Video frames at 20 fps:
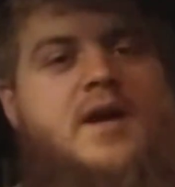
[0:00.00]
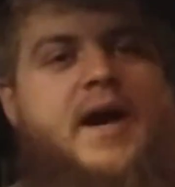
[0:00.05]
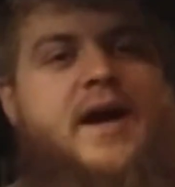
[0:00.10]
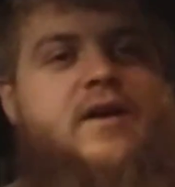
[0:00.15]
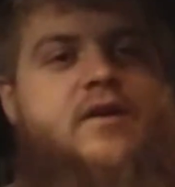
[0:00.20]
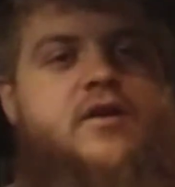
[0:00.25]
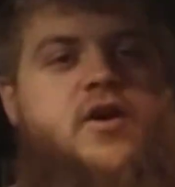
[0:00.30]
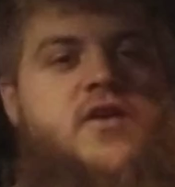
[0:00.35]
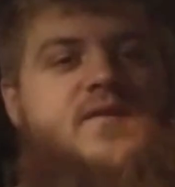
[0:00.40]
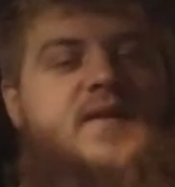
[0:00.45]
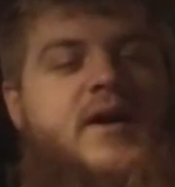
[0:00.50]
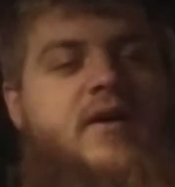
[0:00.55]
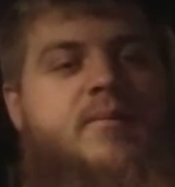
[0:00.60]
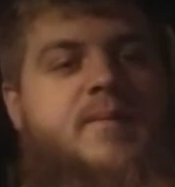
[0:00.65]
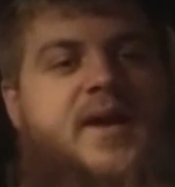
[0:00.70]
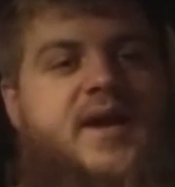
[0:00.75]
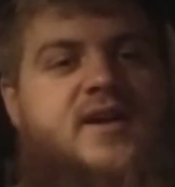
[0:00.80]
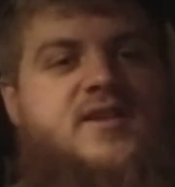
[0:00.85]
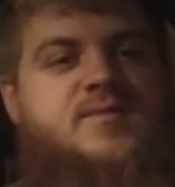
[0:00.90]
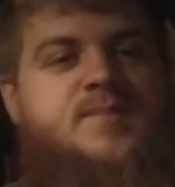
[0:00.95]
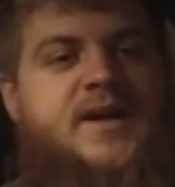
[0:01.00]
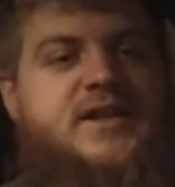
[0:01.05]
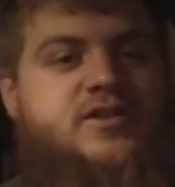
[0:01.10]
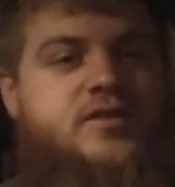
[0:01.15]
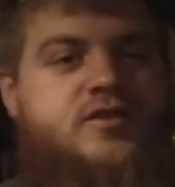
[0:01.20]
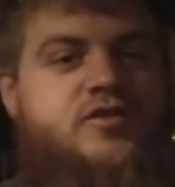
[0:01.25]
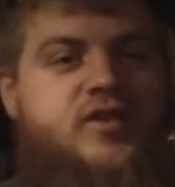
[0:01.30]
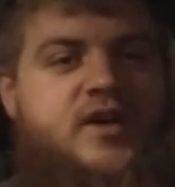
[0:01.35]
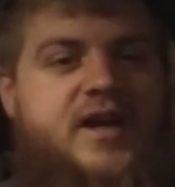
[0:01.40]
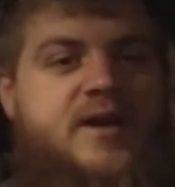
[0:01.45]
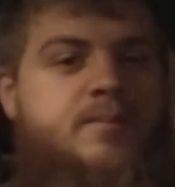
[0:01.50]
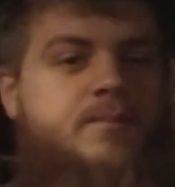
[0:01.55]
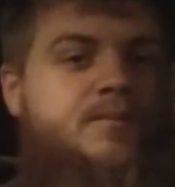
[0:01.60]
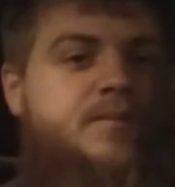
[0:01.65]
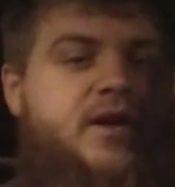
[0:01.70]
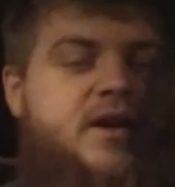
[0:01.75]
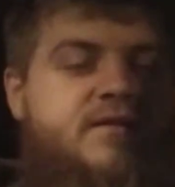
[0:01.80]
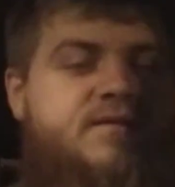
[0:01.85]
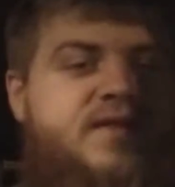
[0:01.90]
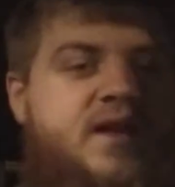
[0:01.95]
I don't know if I would make a special trip,
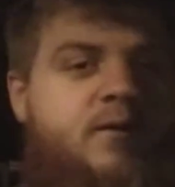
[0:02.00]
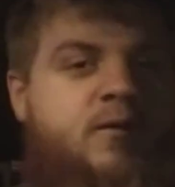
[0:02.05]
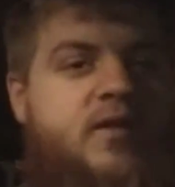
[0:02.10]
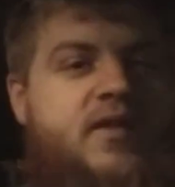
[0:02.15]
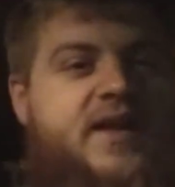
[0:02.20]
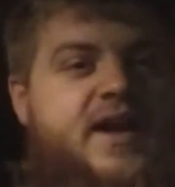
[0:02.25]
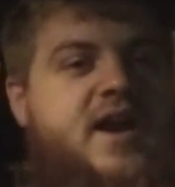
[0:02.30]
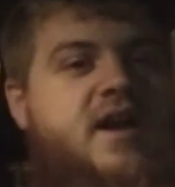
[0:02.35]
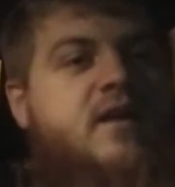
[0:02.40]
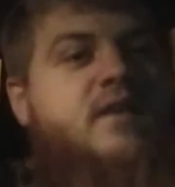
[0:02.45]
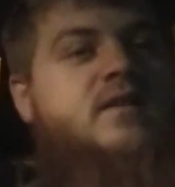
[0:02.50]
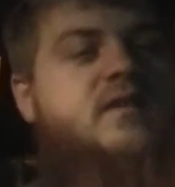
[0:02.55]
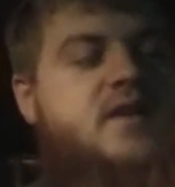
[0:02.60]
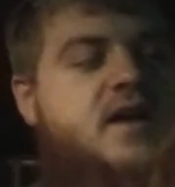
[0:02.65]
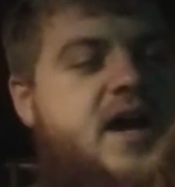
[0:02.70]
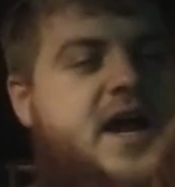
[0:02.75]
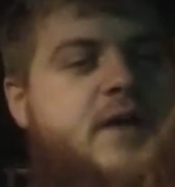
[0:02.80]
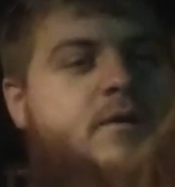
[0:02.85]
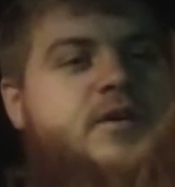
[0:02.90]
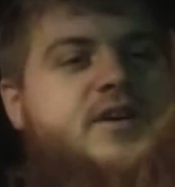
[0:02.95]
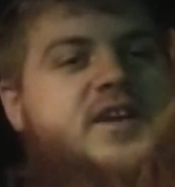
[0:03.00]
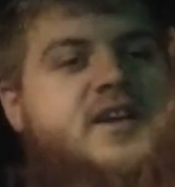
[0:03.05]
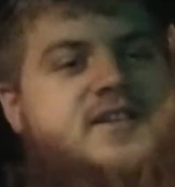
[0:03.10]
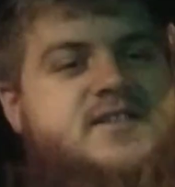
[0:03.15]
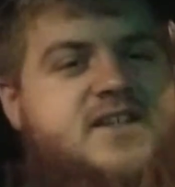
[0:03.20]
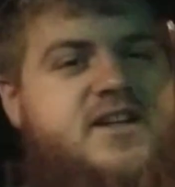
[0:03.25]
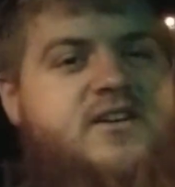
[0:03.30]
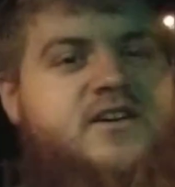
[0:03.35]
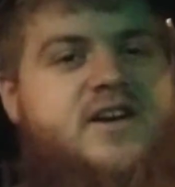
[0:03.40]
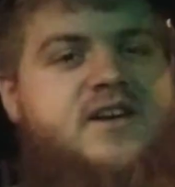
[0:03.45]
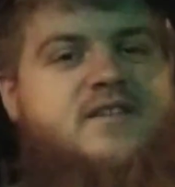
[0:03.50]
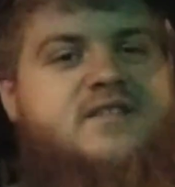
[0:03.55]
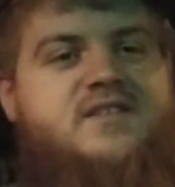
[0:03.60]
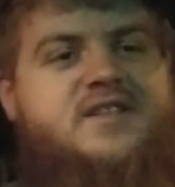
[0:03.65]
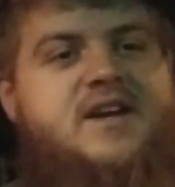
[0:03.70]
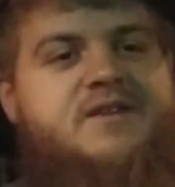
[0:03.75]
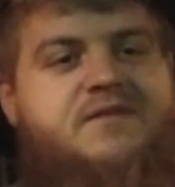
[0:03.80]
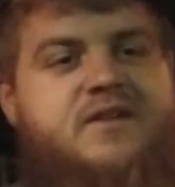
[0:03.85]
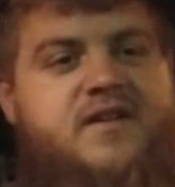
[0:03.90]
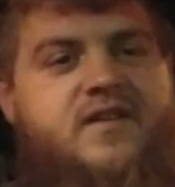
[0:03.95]
but if they were there, I would consider it
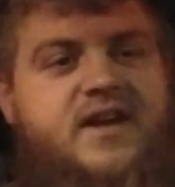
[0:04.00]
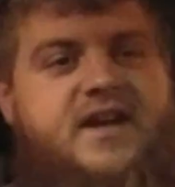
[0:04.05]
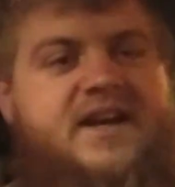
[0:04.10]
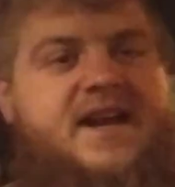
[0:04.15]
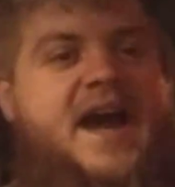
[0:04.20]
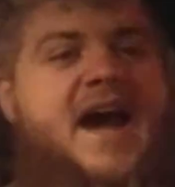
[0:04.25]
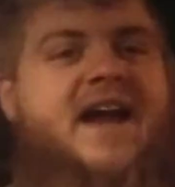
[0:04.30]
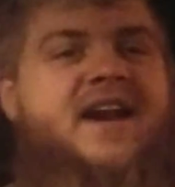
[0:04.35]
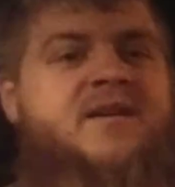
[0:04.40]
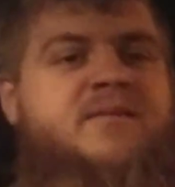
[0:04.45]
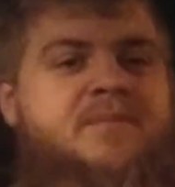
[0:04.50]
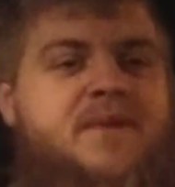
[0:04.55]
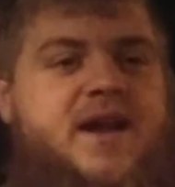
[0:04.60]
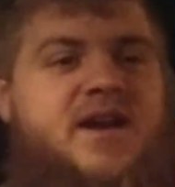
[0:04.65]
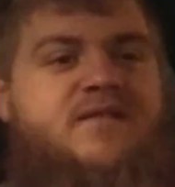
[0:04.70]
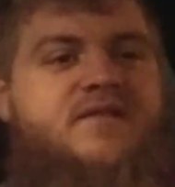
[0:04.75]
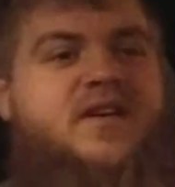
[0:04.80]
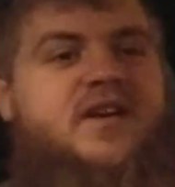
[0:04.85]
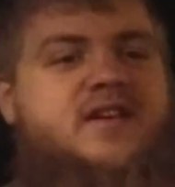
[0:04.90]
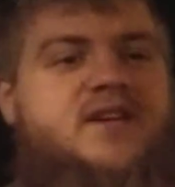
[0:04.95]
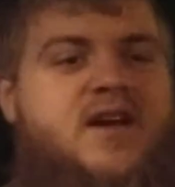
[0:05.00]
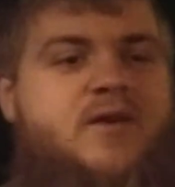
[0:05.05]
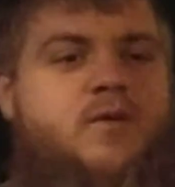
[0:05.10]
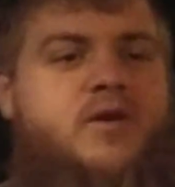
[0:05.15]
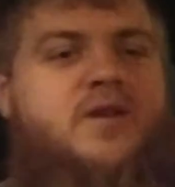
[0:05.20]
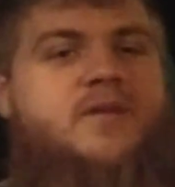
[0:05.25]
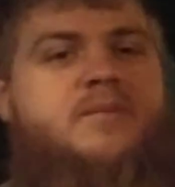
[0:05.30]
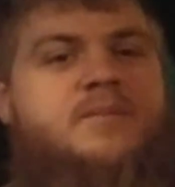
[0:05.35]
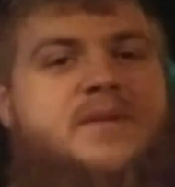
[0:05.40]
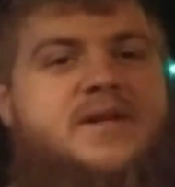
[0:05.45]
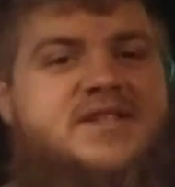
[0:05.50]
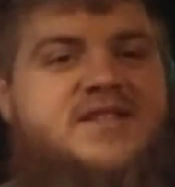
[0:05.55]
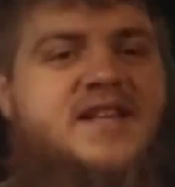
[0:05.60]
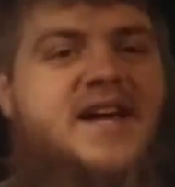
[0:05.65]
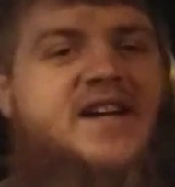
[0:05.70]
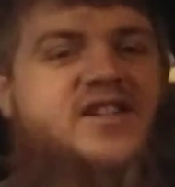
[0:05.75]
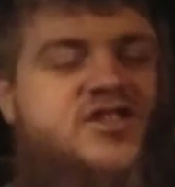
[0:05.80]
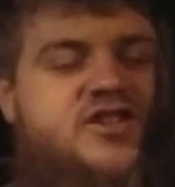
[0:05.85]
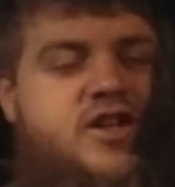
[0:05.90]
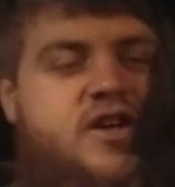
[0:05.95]
definitely an added benefit, and I wouldn't miss
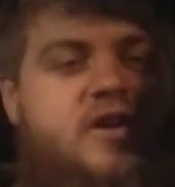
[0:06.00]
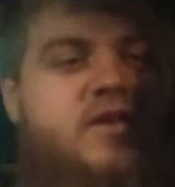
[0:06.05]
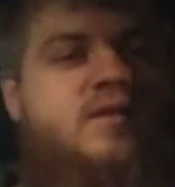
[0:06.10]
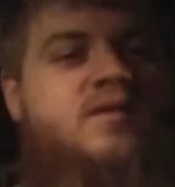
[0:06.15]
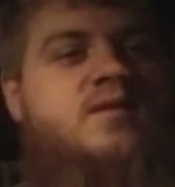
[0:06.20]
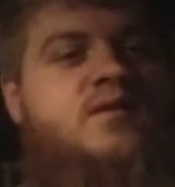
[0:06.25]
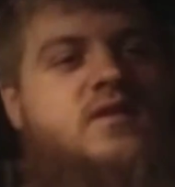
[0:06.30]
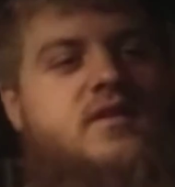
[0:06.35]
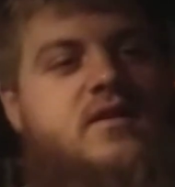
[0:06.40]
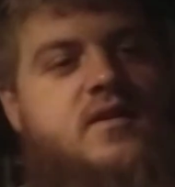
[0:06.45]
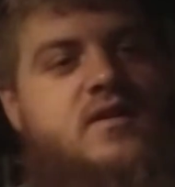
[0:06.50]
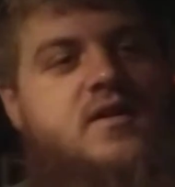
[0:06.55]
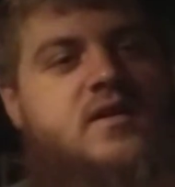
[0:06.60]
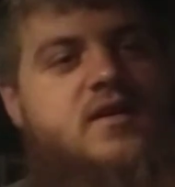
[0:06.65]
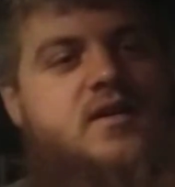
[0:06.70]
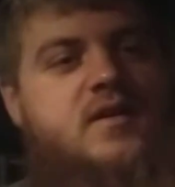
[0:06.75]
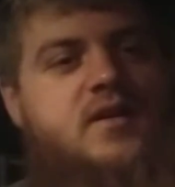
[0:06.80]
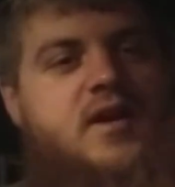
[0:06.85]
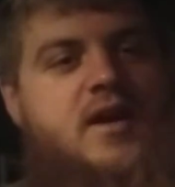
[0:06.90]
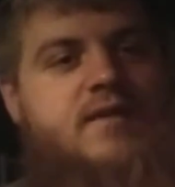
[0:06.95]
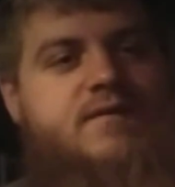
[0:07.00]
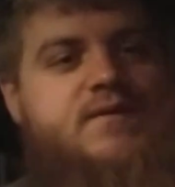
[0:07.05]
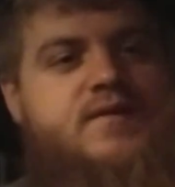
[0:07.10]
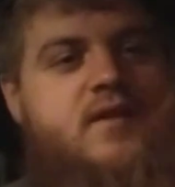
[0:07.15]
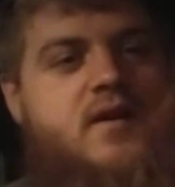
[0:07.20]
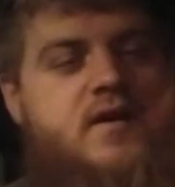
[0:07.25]
that show if